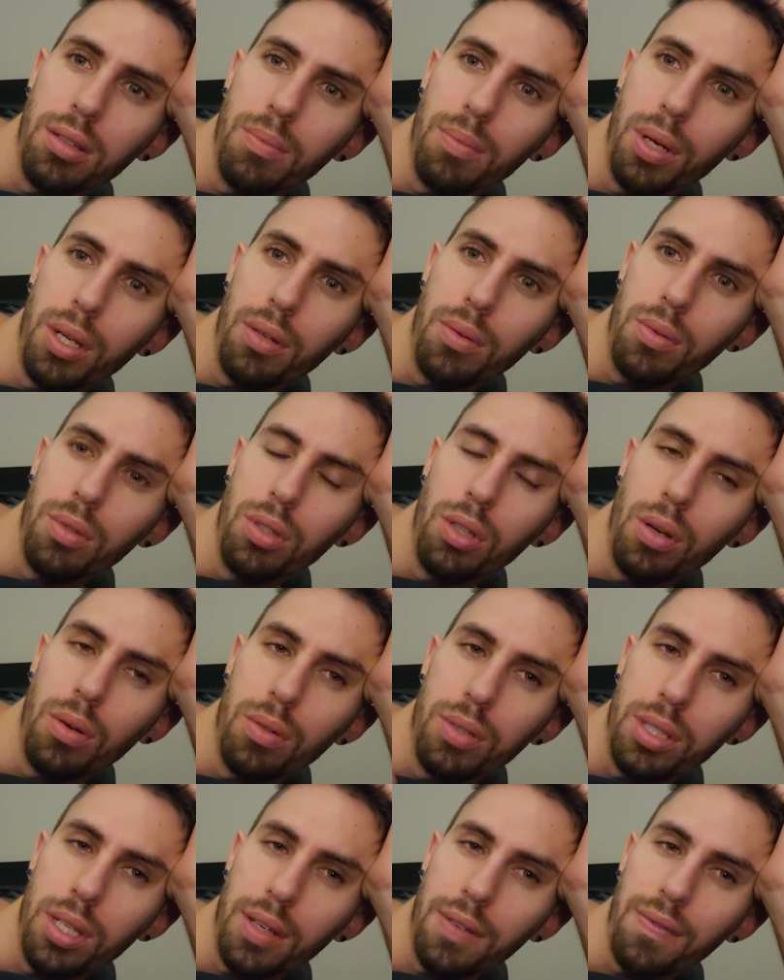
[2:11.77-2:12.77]
but it
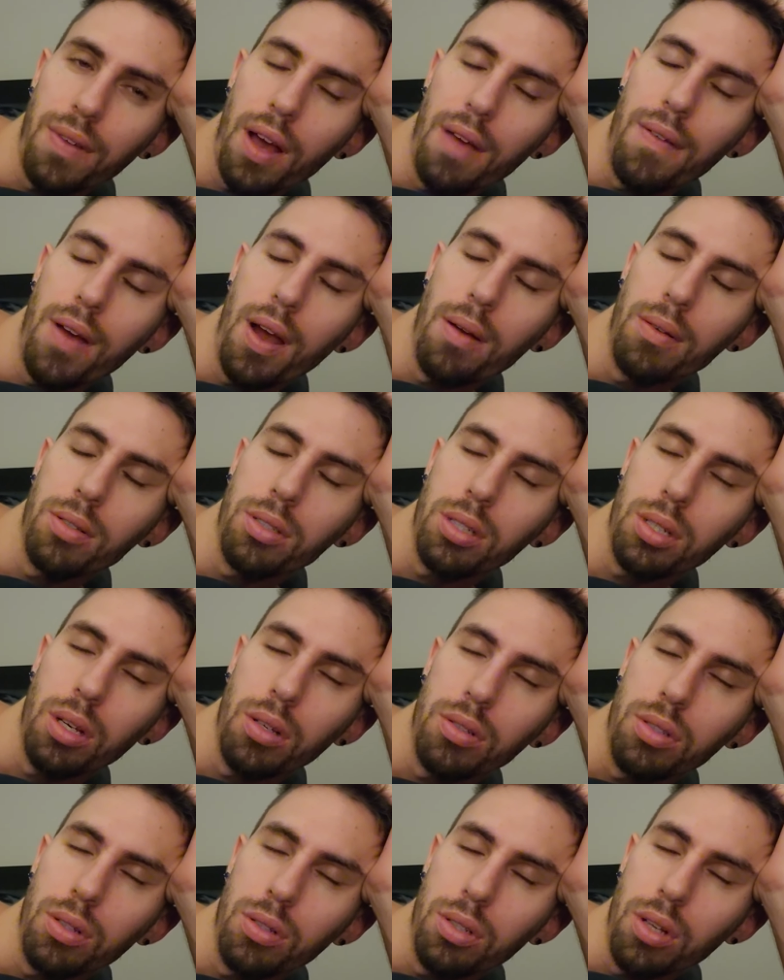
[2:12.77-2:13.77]
was like 5 hours ago,
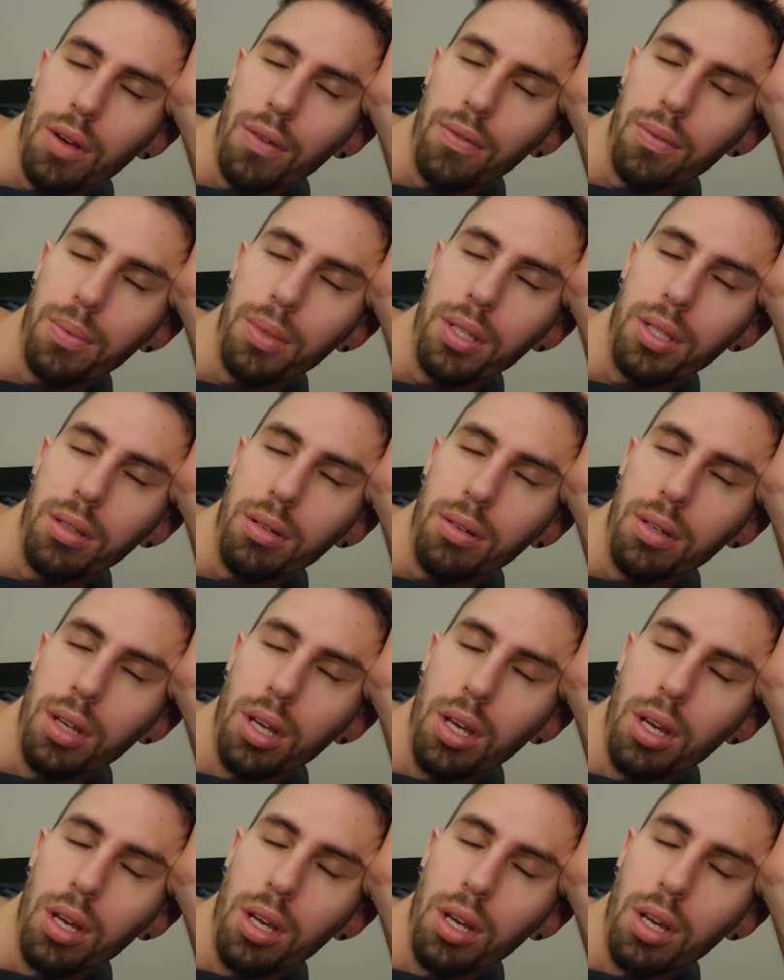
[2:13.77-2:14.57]
so it's hard for me to